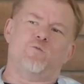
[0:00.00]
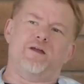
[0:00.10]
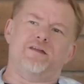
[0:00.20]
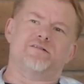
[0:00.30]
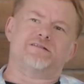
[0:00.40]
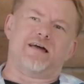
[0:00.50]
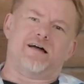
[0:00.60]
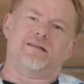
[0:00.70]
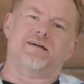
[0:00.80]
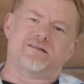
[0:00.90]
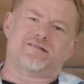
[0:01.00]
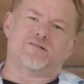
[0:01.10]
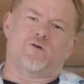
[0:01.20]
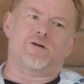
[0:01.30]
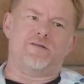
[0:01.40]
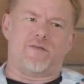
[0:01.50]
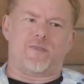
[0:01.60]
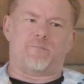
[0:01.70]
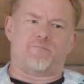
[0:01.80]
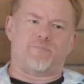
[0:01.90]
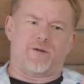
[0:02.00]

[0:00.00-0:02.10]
when you're telling a story that